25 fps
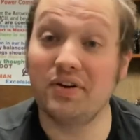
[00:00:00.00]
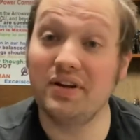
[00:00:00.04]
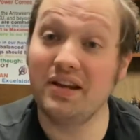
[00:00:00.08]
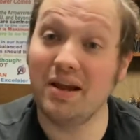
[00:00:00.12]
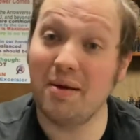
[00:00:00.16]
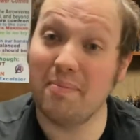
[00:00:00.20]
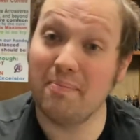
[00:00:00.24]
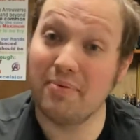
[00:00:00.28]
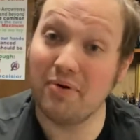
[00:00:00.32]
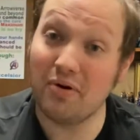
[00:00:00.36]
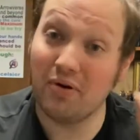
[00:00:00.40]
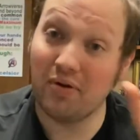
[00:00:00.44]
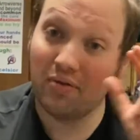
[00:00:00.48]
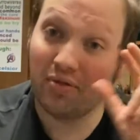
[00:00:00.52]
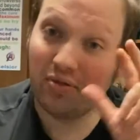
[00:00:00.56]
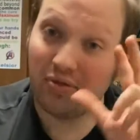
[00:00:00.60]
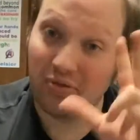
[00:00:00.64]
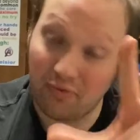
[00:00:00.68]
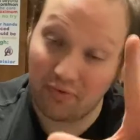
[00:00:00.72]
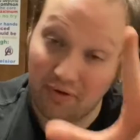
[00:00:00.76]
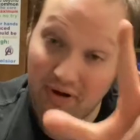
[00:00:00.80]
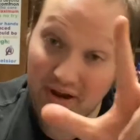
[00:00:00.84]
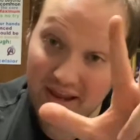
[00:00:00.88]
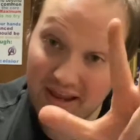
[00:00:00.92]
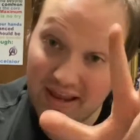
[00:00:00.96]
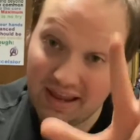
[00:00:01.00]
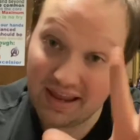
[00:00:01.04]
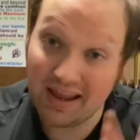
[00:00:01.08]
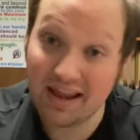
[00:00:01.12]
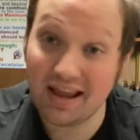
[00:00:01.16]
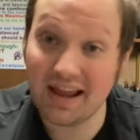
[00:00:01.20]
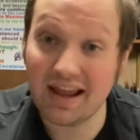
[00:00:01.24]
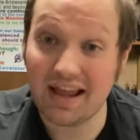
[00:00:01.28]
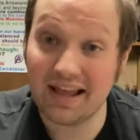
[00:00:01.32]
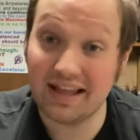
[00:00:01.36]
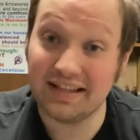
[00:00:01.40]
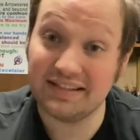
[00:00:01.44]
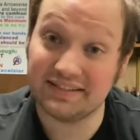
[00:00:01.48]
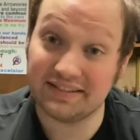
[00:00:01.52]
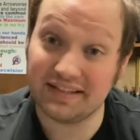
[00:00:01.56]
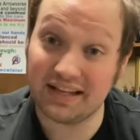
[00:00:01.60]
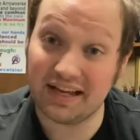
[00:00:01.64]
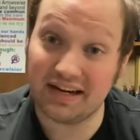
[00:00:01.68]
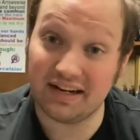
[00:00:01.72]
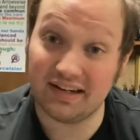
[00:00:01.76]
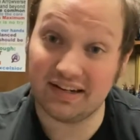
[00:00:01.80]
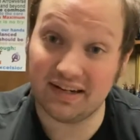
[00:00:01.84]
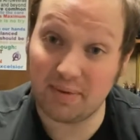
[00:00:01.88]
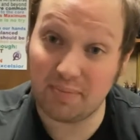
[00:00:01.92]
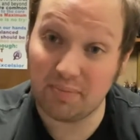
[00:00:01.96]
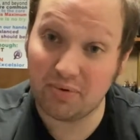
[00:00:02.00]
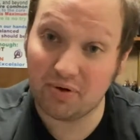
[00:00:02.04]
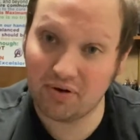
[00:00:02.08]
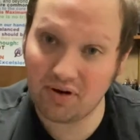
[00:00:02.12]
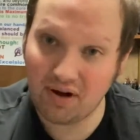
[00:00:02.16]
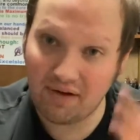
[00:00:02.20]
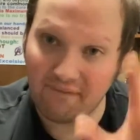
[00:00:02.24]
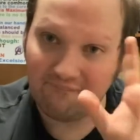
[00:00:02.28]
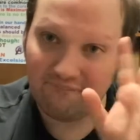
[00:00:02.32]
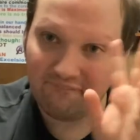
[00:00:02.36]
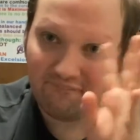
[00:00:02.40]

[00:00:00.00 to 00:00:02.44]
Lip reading: number 3 instead of number